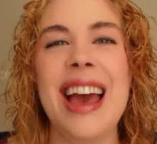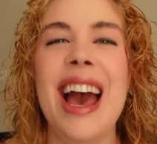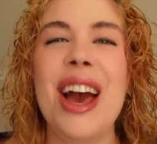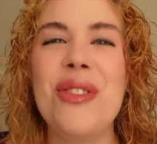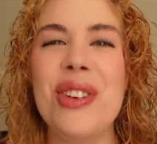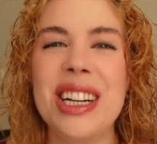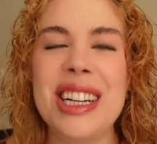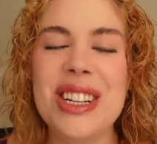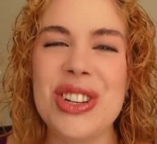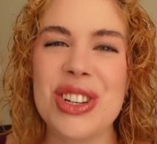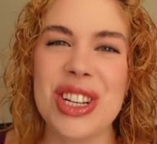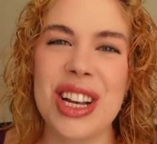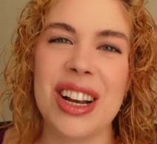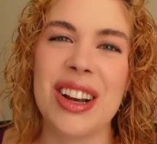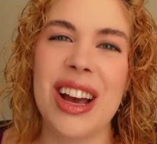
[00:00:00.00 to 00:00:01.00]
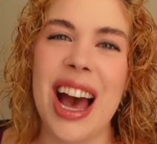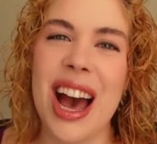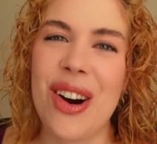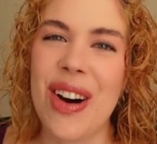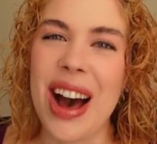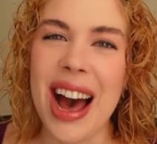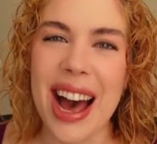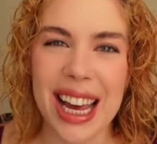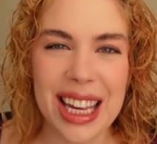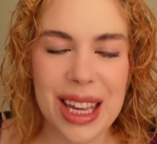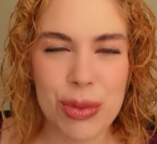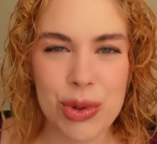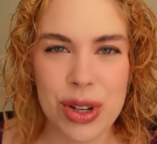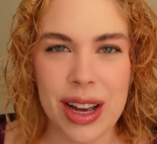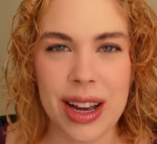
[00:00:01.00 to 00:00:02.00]
I wanted to share how I
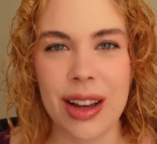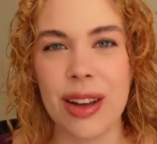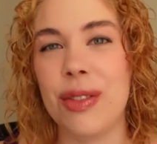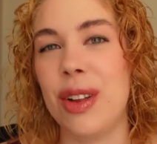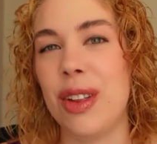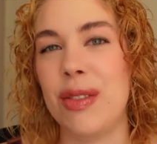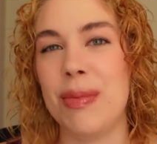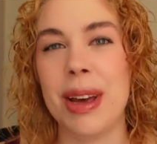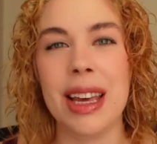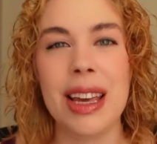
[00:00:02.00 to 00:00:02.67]
keep track of all of my